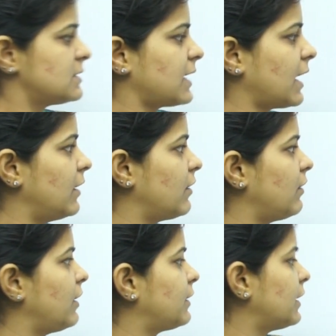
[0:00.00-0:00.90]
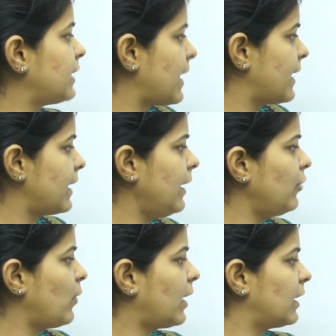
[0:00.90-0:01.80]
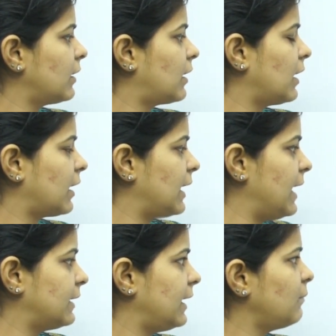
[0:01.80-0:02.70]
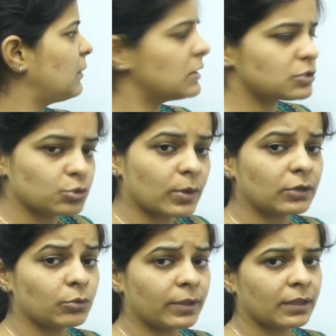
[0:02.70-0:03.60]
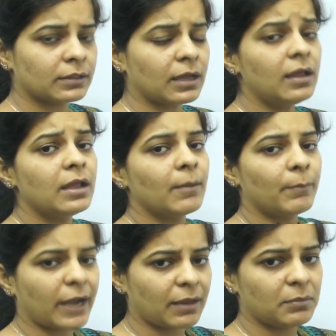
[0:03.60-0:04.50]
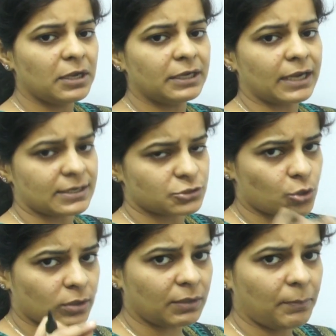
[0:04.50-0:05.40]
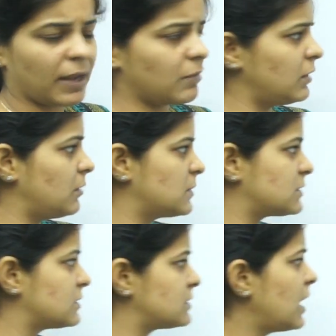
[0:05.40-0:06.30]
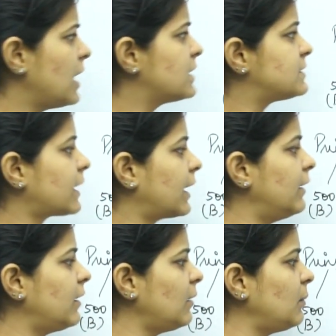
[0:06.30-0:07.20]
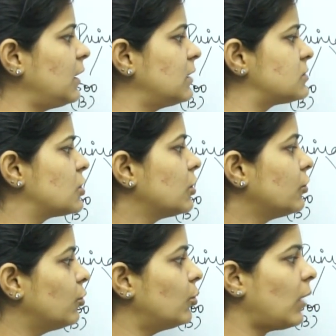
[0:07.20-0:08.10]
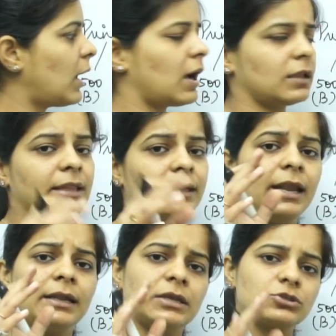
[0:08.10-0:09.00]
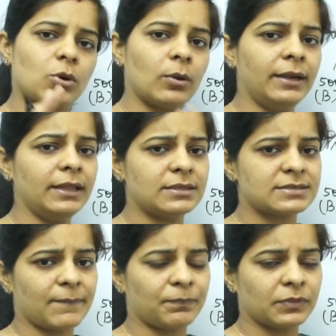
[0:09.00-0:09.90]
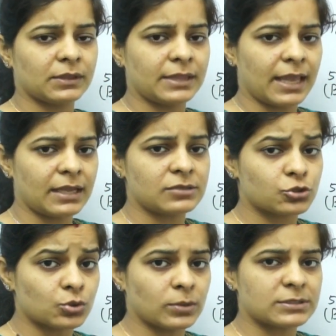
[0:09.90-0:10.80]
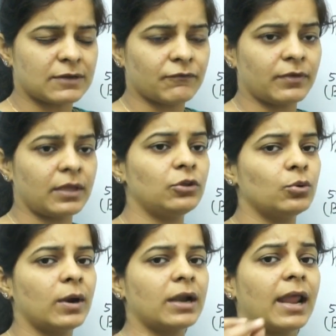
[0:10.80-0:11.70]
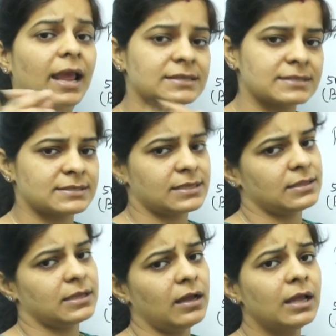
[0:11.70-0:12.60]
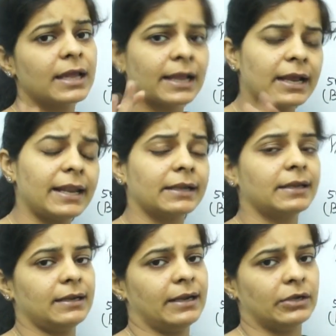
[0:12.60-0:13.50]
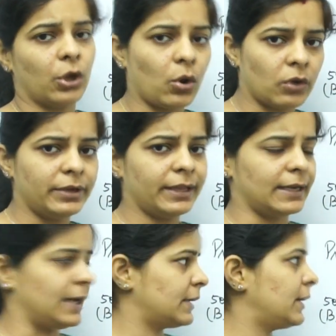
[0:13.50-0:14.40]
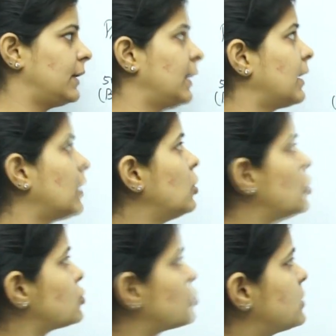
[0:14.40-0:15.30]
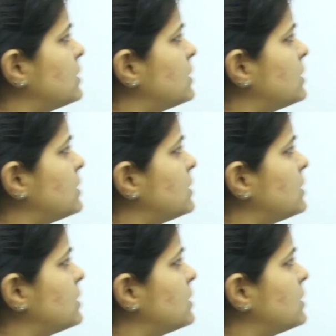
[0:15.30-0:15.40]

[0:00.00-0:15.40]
secondary data. Directly you are collecting means you are doing the primary task or the primary business. Secondary means you the data is already there stored somewhere, you are accessing the collected data, already collected data. So